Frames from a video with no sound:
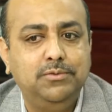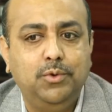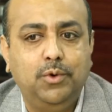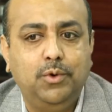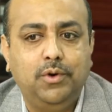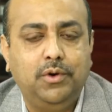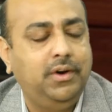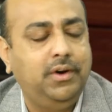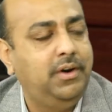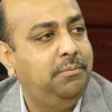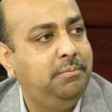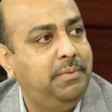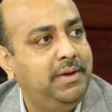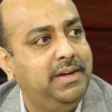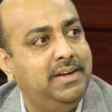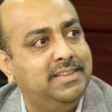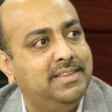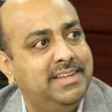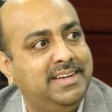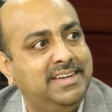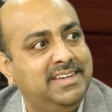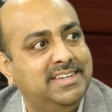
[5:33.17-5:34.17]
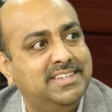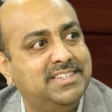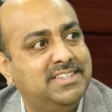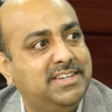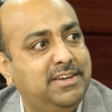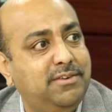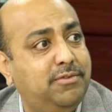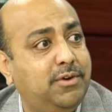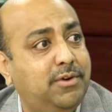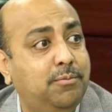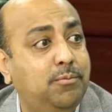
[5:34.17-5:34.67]
who had been in the
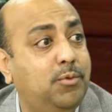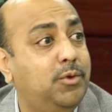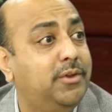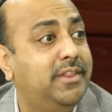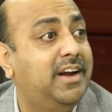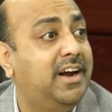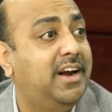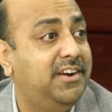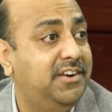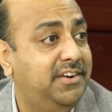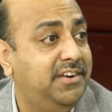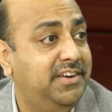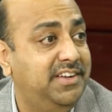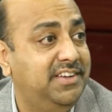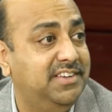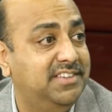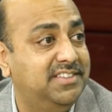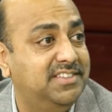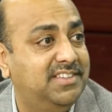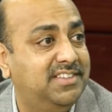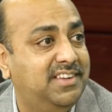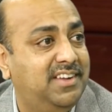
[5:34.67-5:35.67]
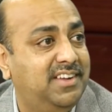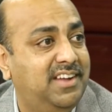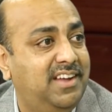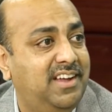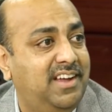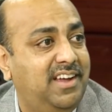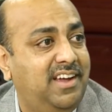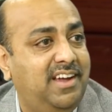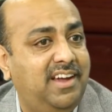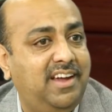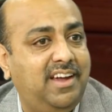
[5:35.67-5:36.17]
industry for more than one hundred years.
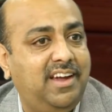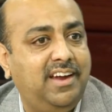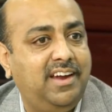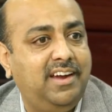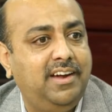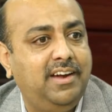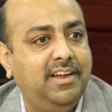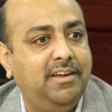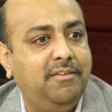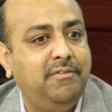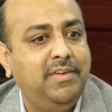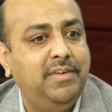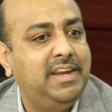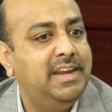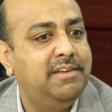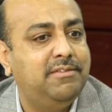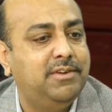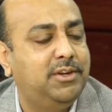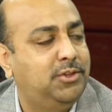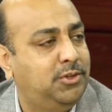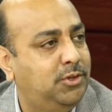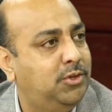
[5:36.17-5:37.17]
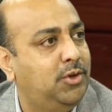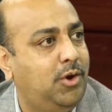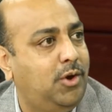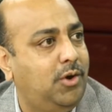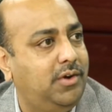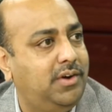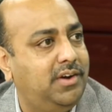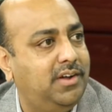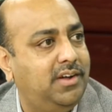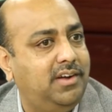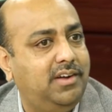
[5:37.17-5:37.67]
And uh, we never
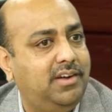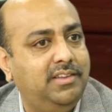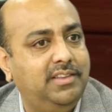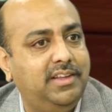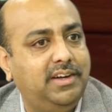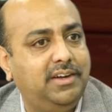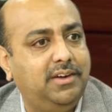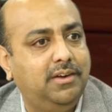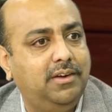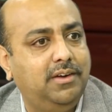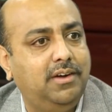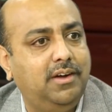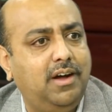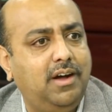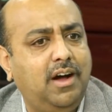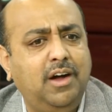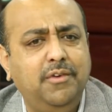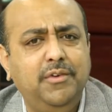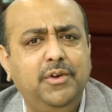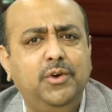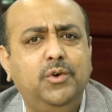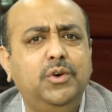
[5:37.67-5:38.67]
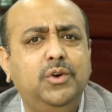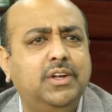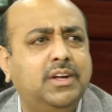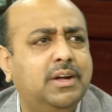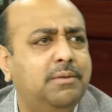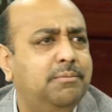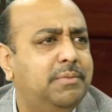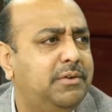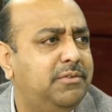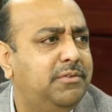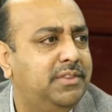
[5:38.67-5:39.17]
thought that, uh, are we going to
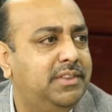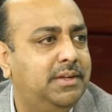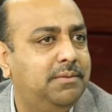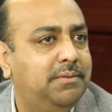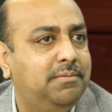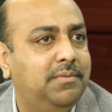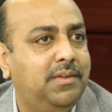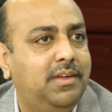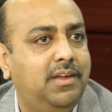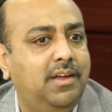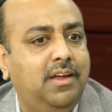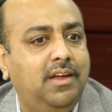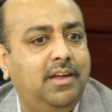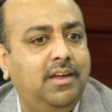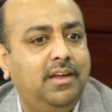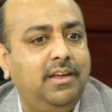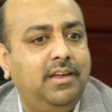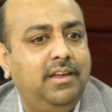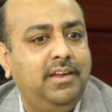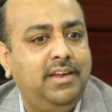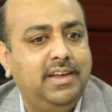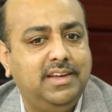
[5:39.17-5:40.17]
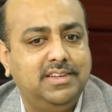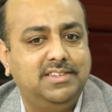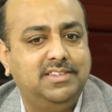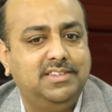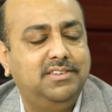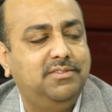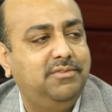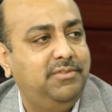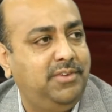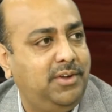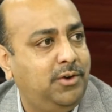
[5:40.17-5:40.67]
compete with them? Yes,
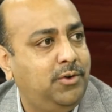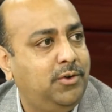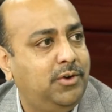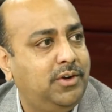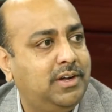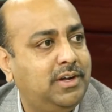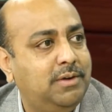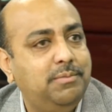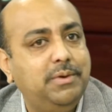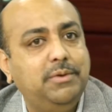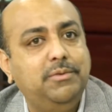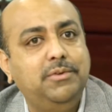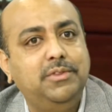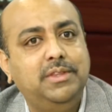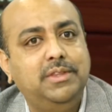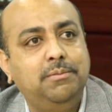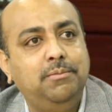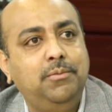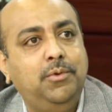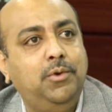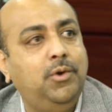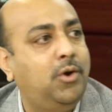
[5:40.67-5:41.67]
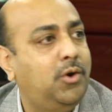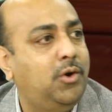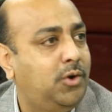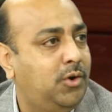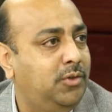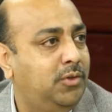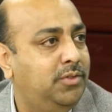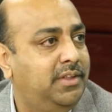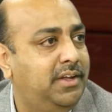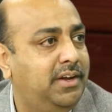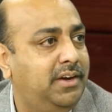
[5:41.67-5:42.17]
we are going to compete with them, not
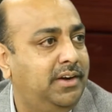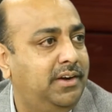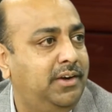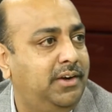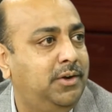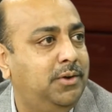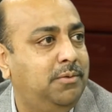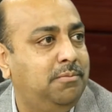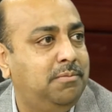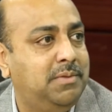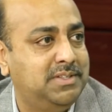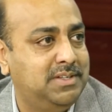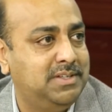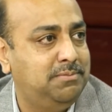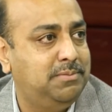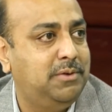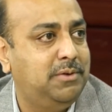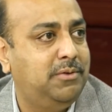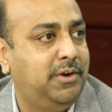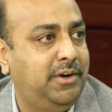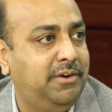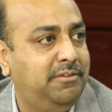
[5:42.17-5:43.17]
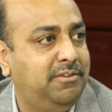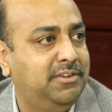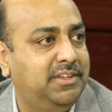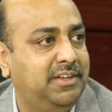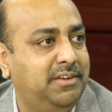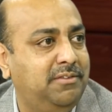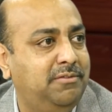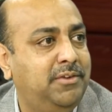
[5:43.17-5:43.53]
on their you know, muscle power or everything.